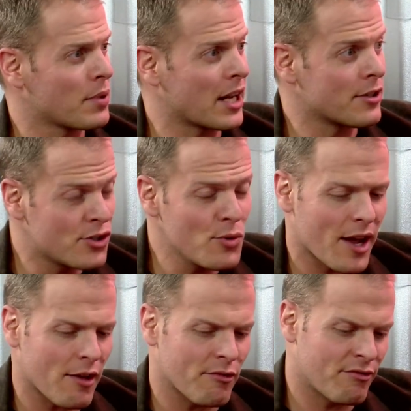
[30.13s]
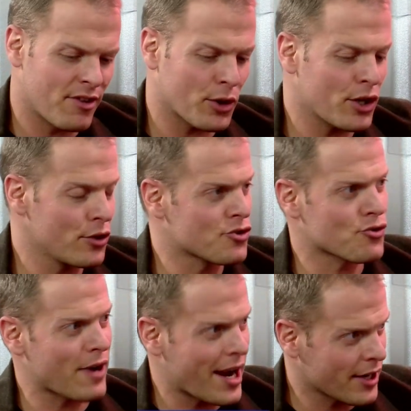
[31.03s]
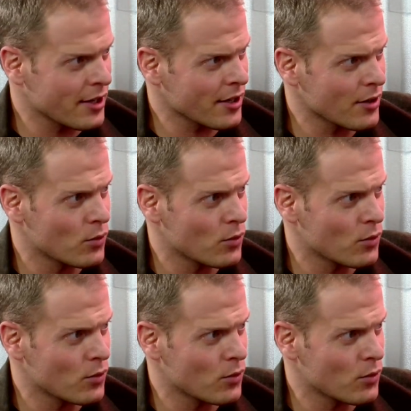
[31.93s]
but I do have very good tracking,